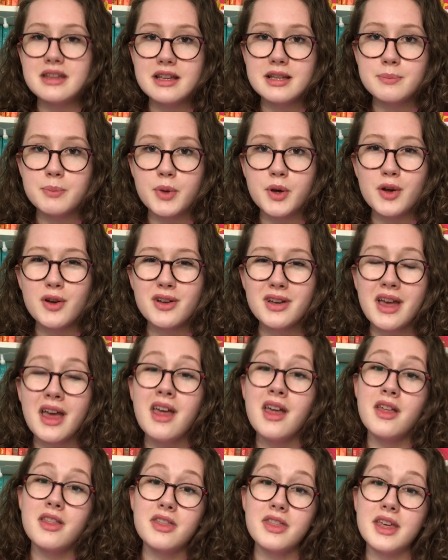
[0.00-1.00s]
this book
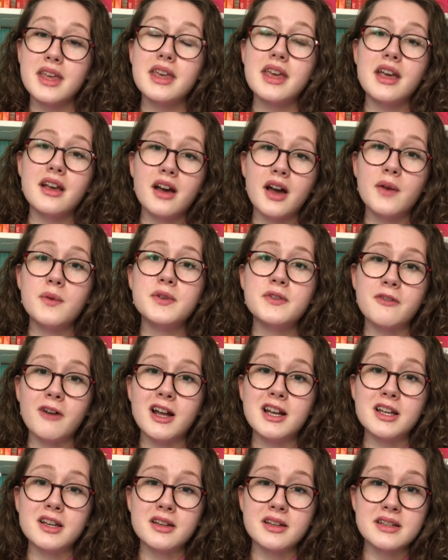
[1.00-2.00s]
thinking I was
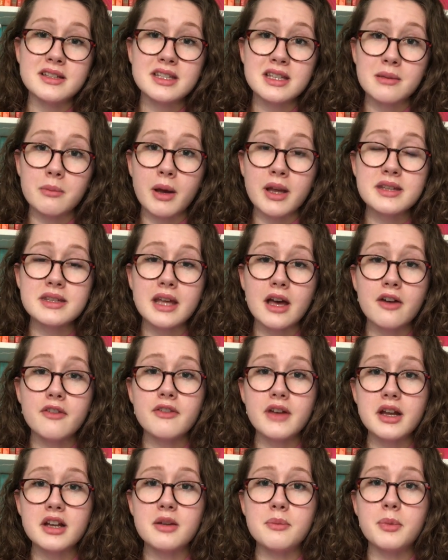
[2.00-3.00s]
finally going to see
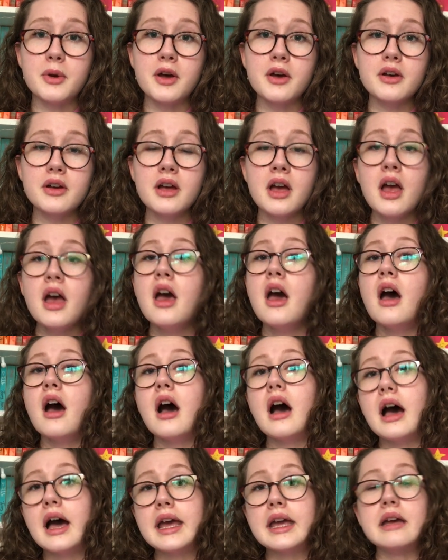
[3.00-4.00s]
myself in a book.
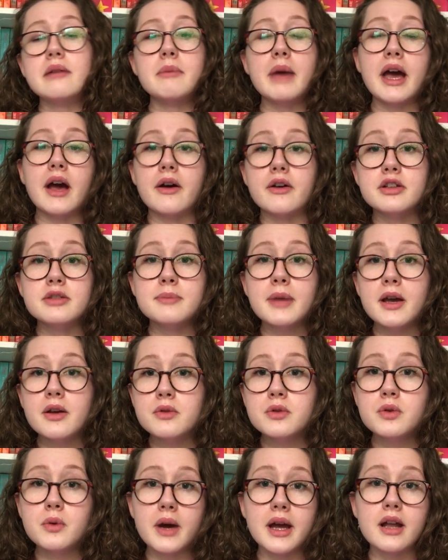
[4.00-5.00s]
I am
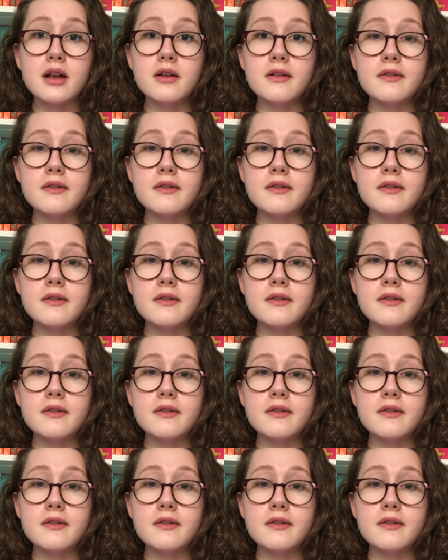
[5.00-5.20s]
housebound quite a